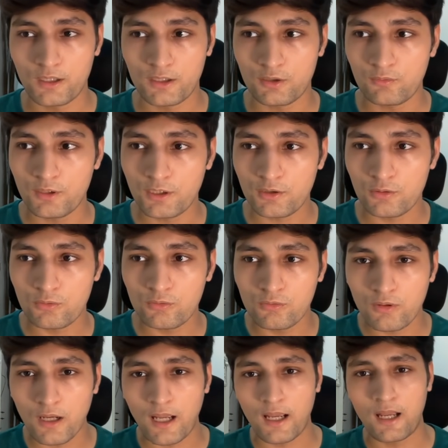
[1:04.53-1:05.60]
you need
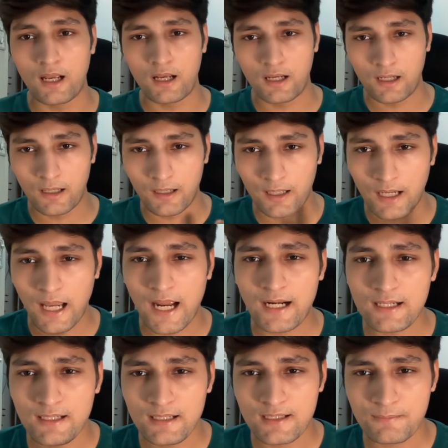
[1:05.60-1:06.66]
to
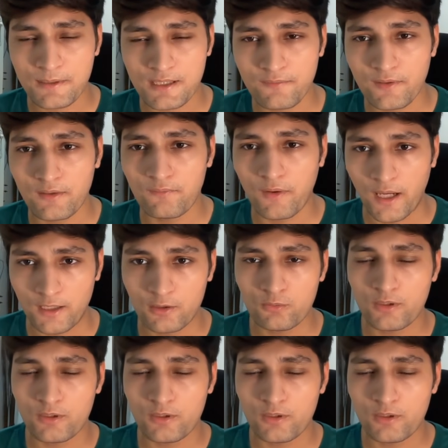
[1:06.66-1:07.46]
add a specific value